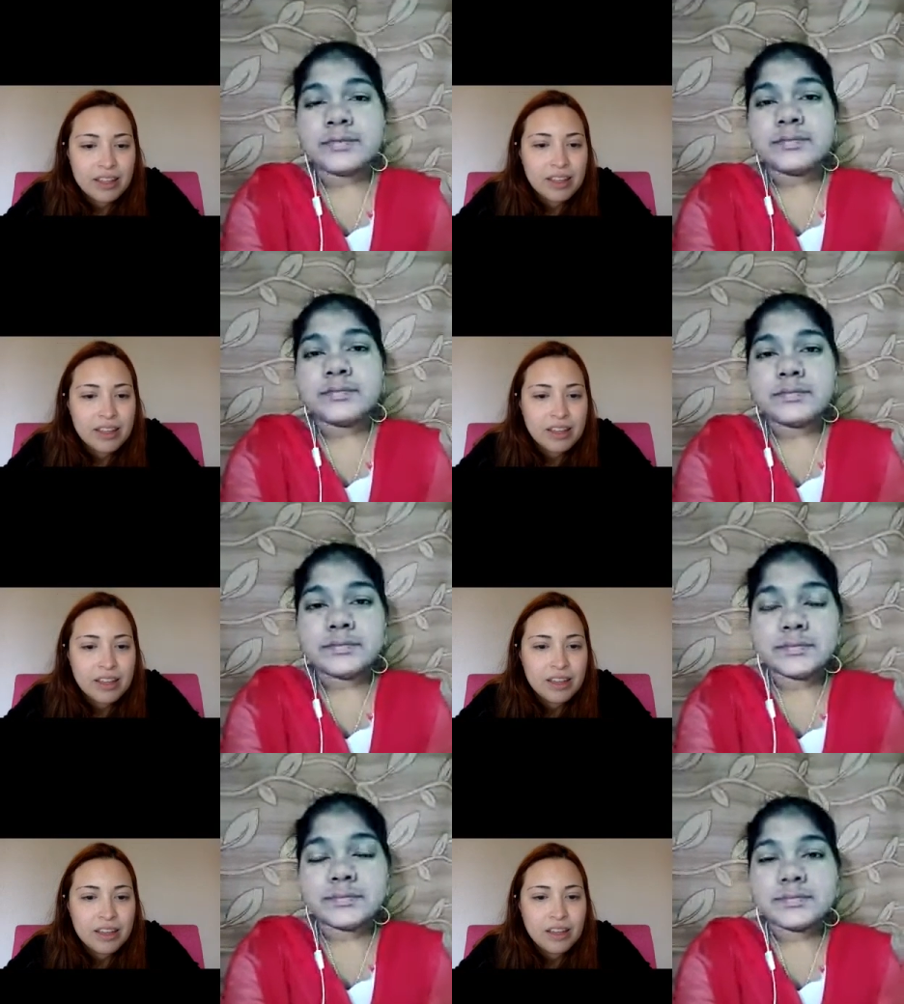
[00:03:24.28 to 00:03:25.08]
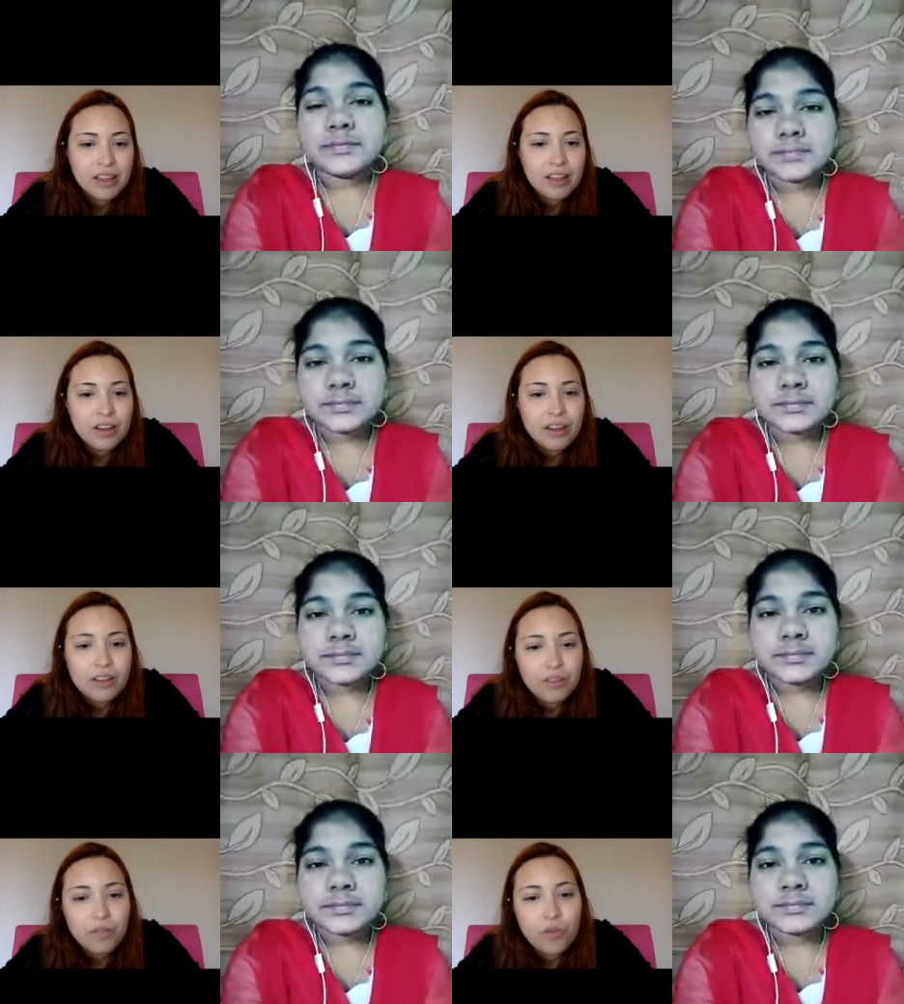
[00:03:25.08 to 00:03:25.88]

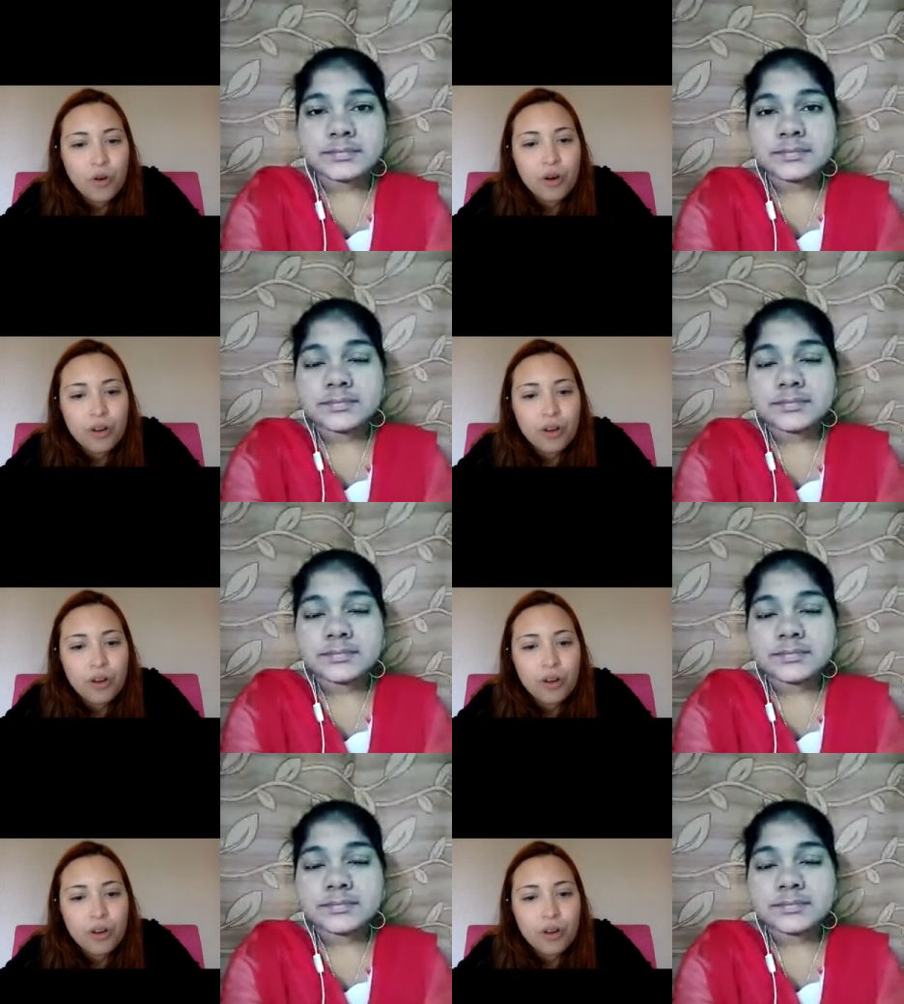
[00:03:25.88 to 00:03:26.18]
(silence)